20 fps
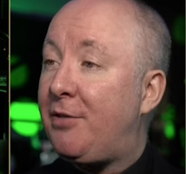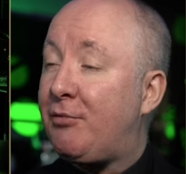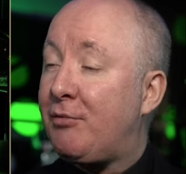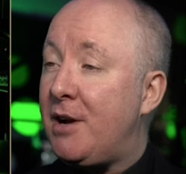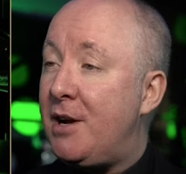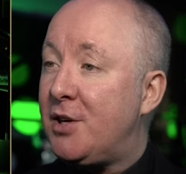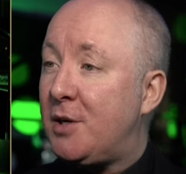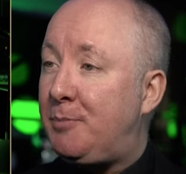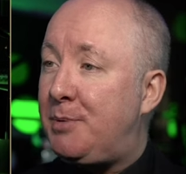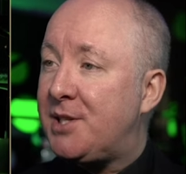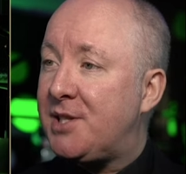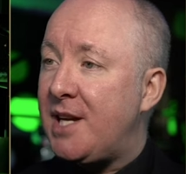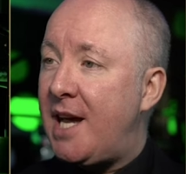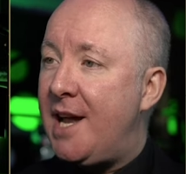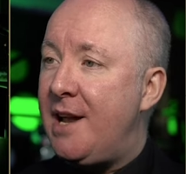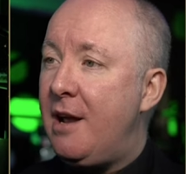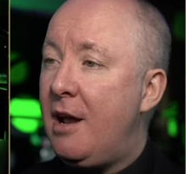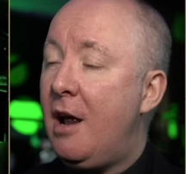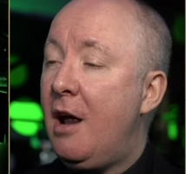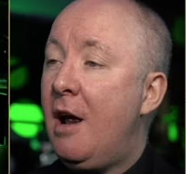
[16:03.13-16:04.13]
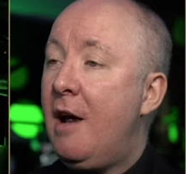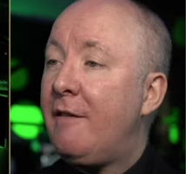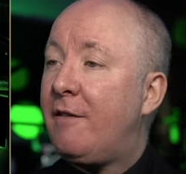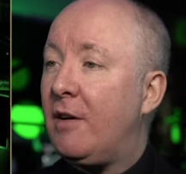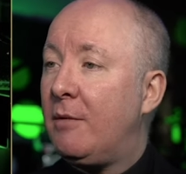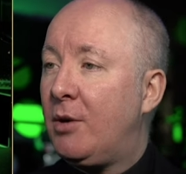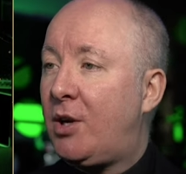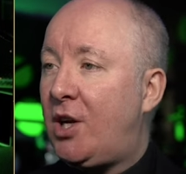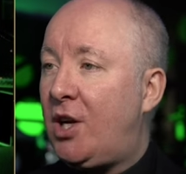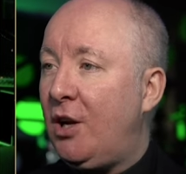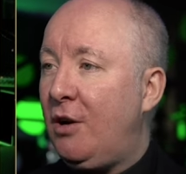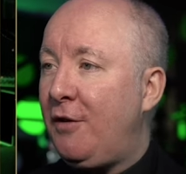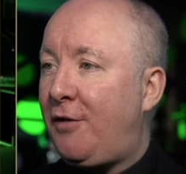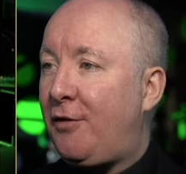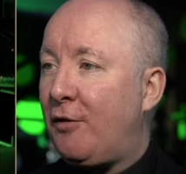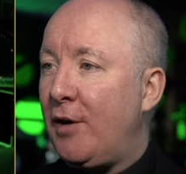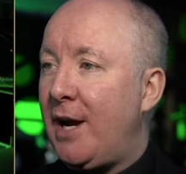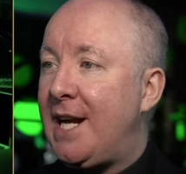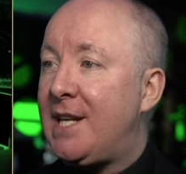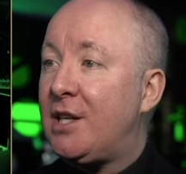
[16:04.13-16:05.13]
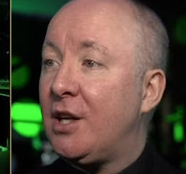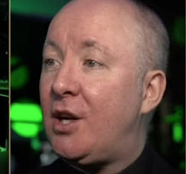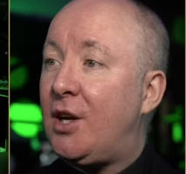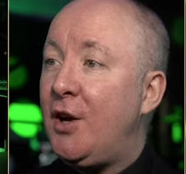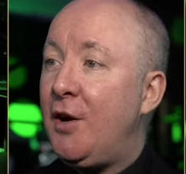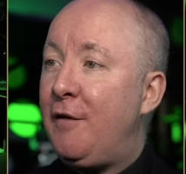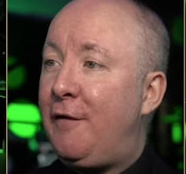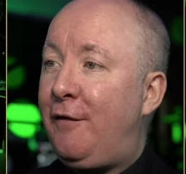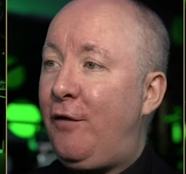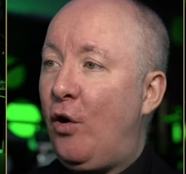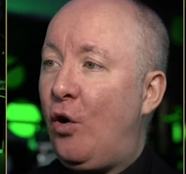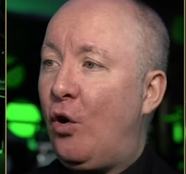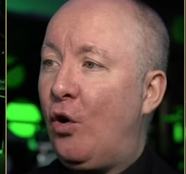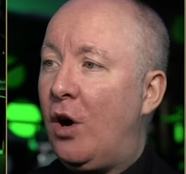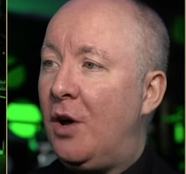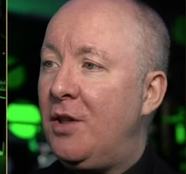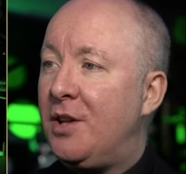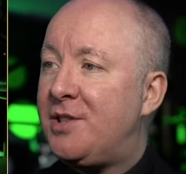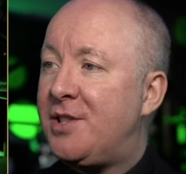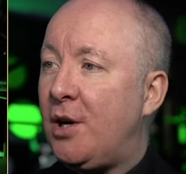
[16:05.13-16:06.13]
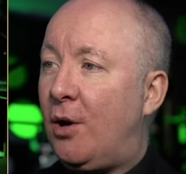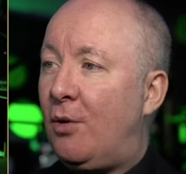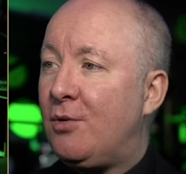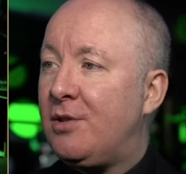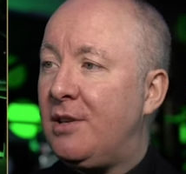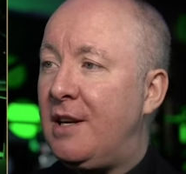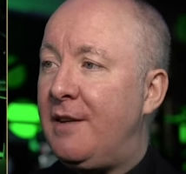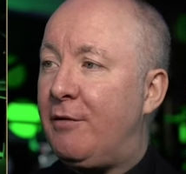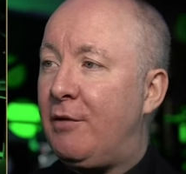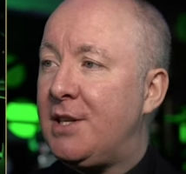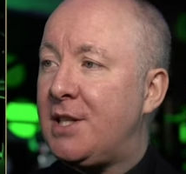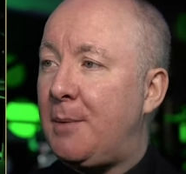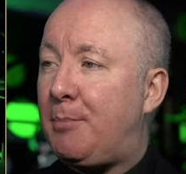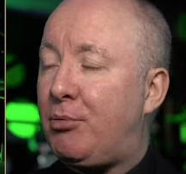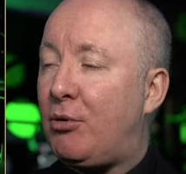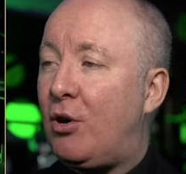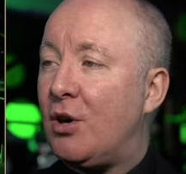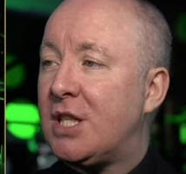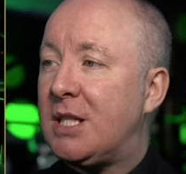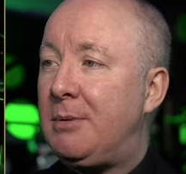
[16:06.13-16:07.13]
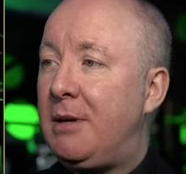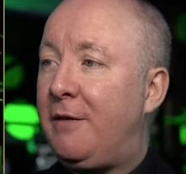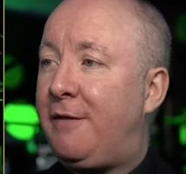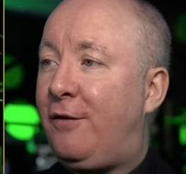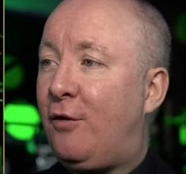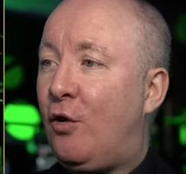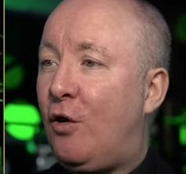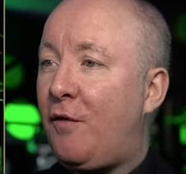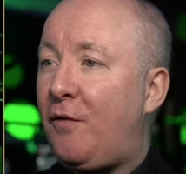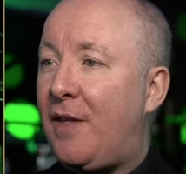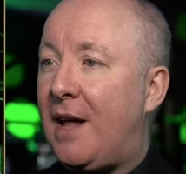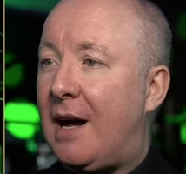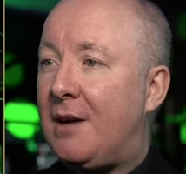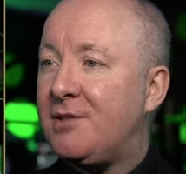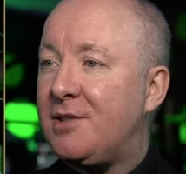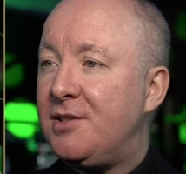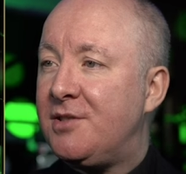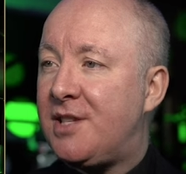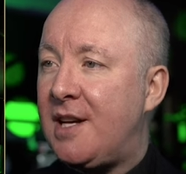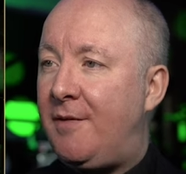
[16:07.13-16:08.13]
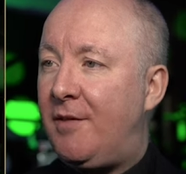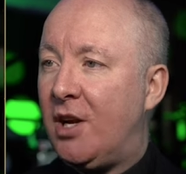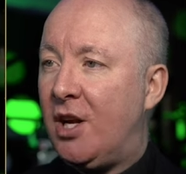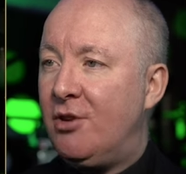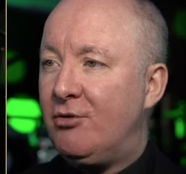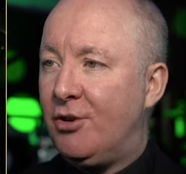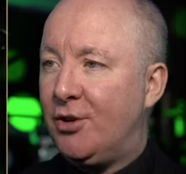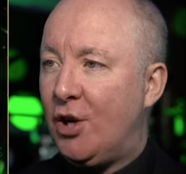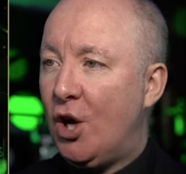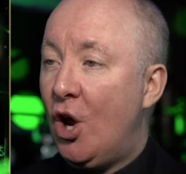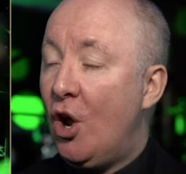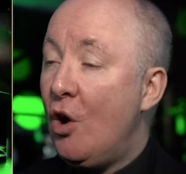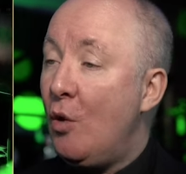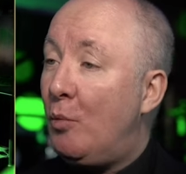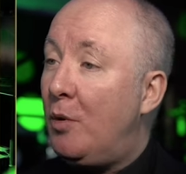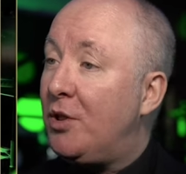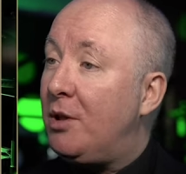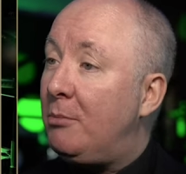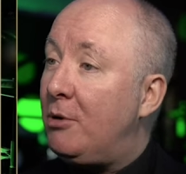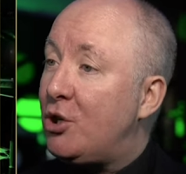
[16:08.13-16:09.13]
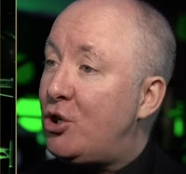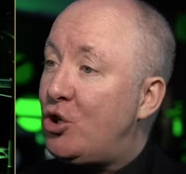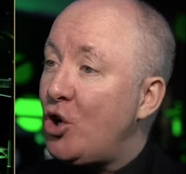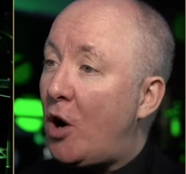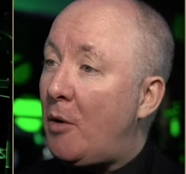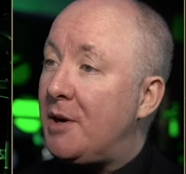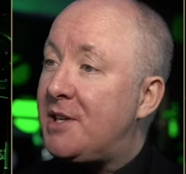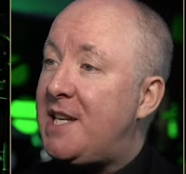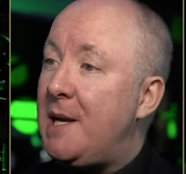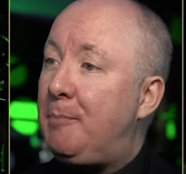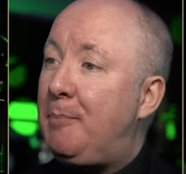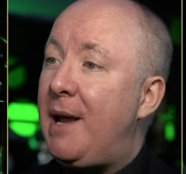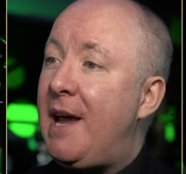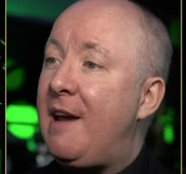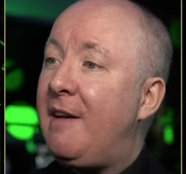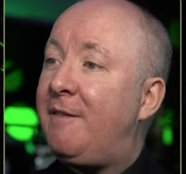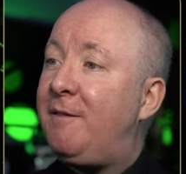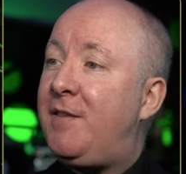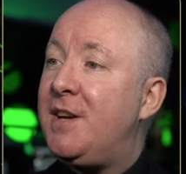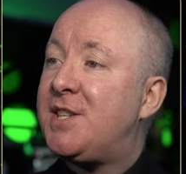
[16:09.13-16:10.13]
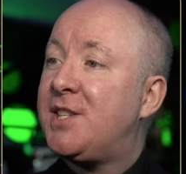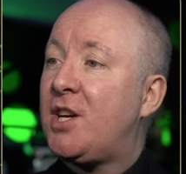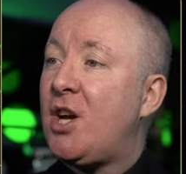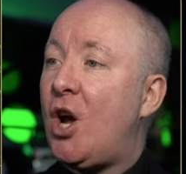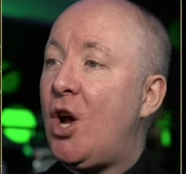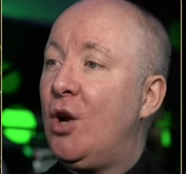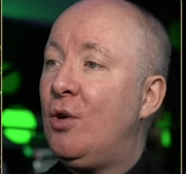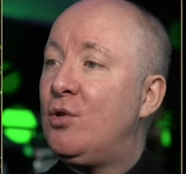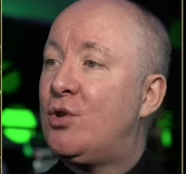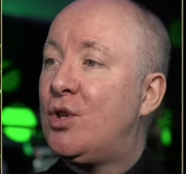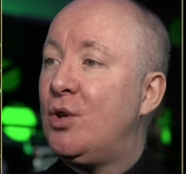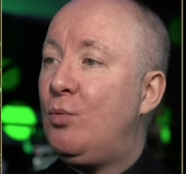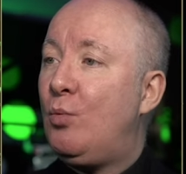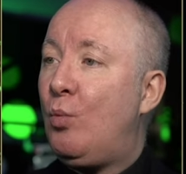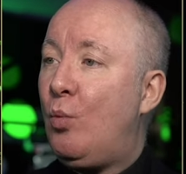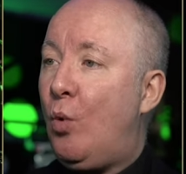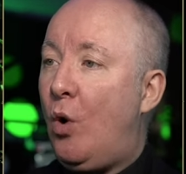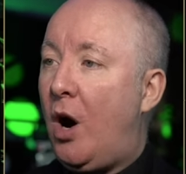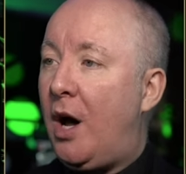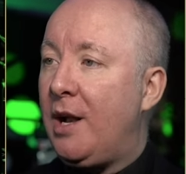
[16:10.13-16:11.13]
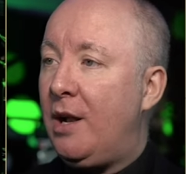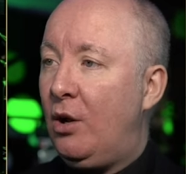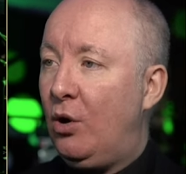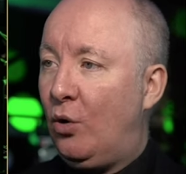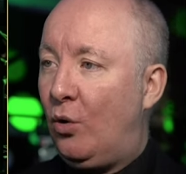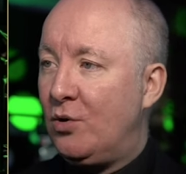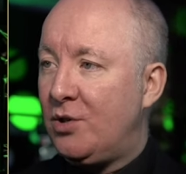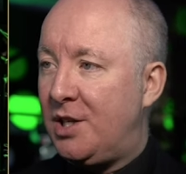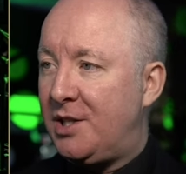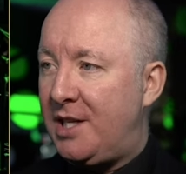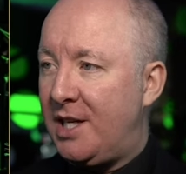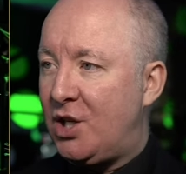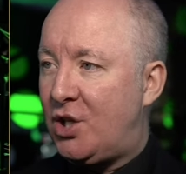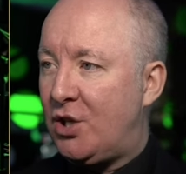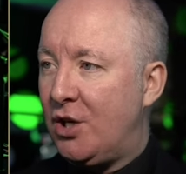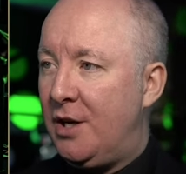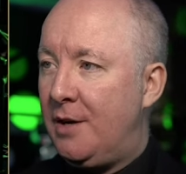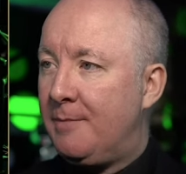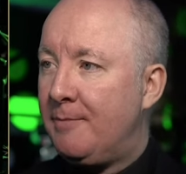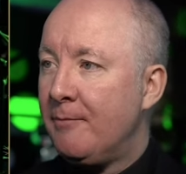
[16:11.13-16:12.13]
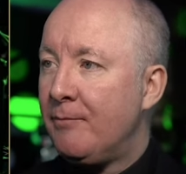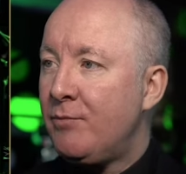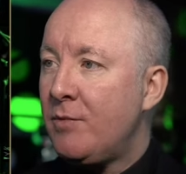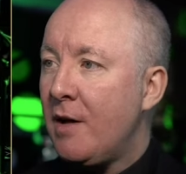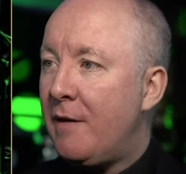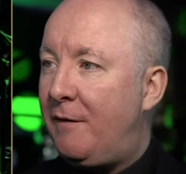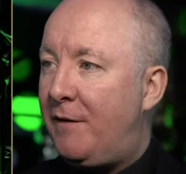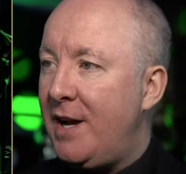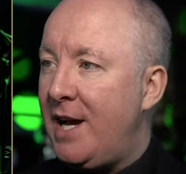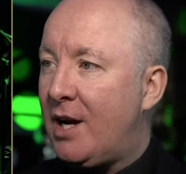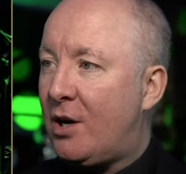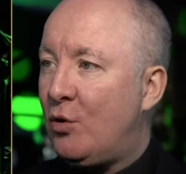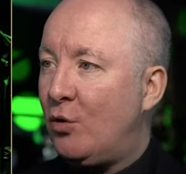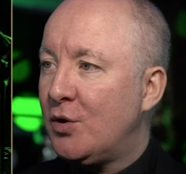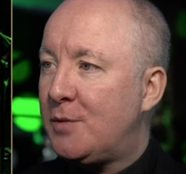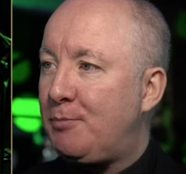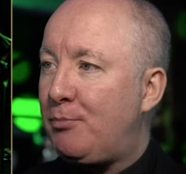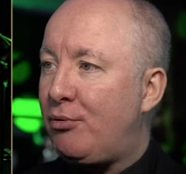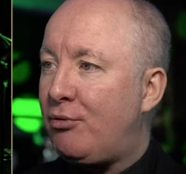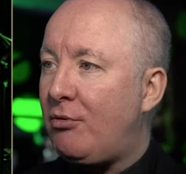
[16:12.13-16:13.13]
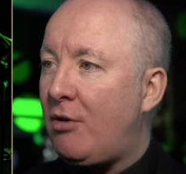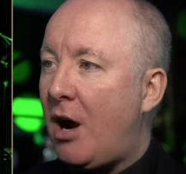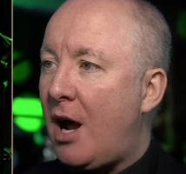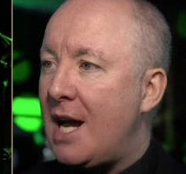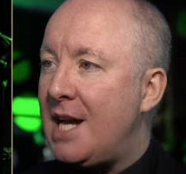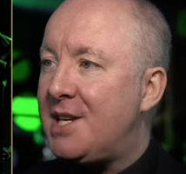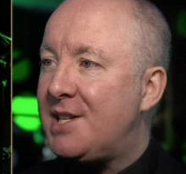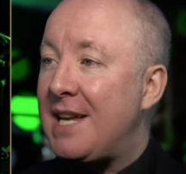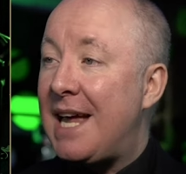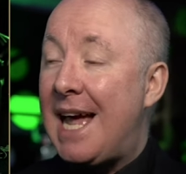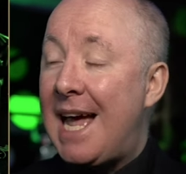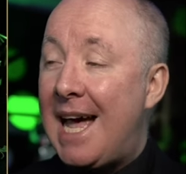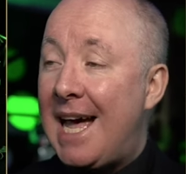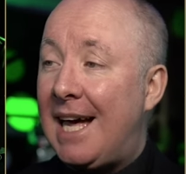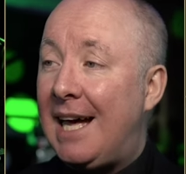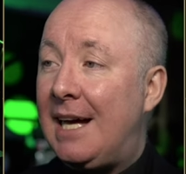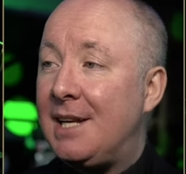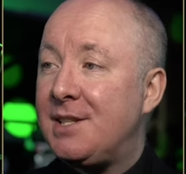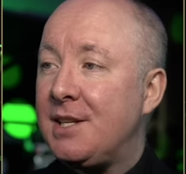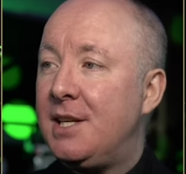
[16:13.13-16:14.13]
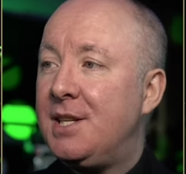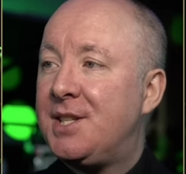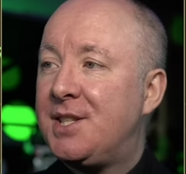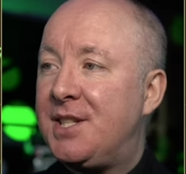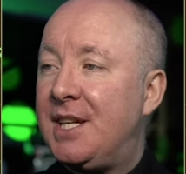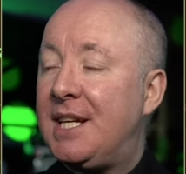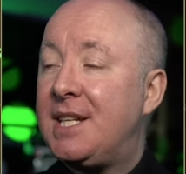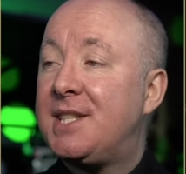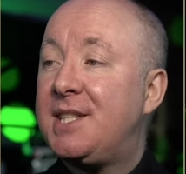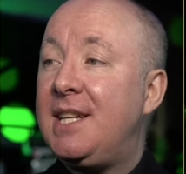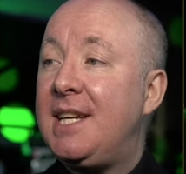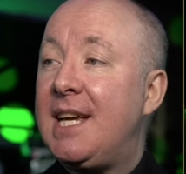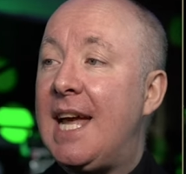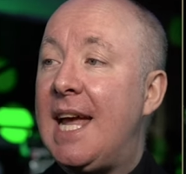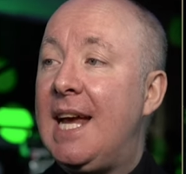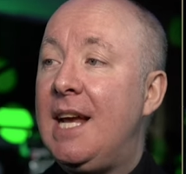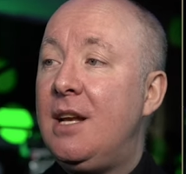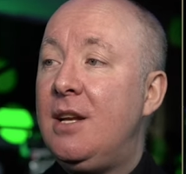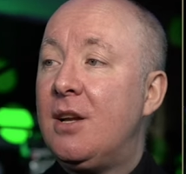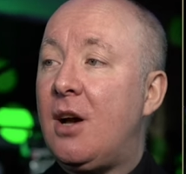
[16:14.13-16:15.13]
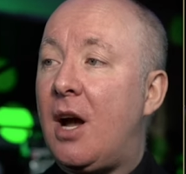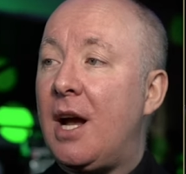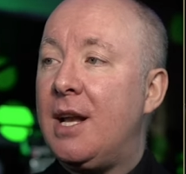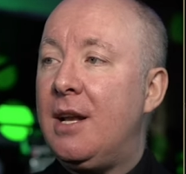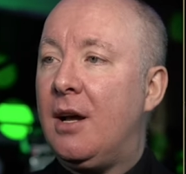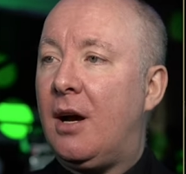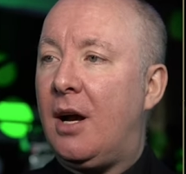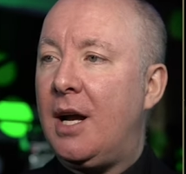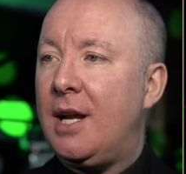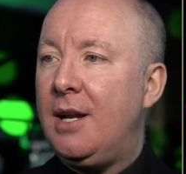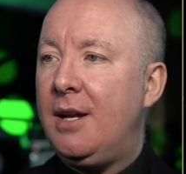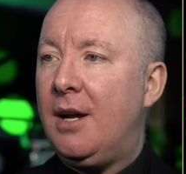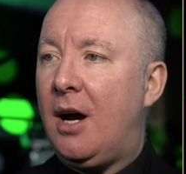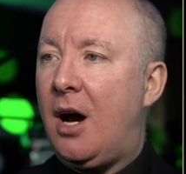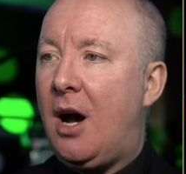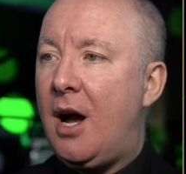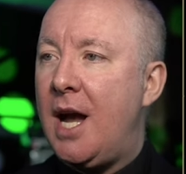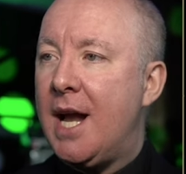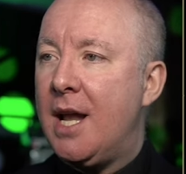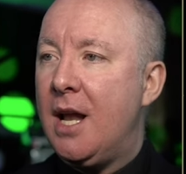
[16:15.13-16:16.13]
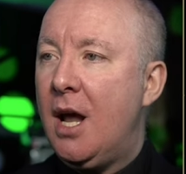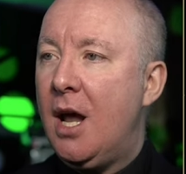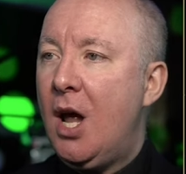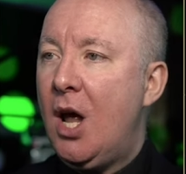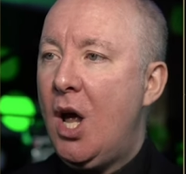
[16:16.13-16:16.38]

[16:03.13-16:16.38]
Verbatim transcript: 300% from Q3 to Q4, and the total deliveries are approximately 4,700, with the majority being Fisker Ocean 1 Launch Edition vehicles priced at $68,999,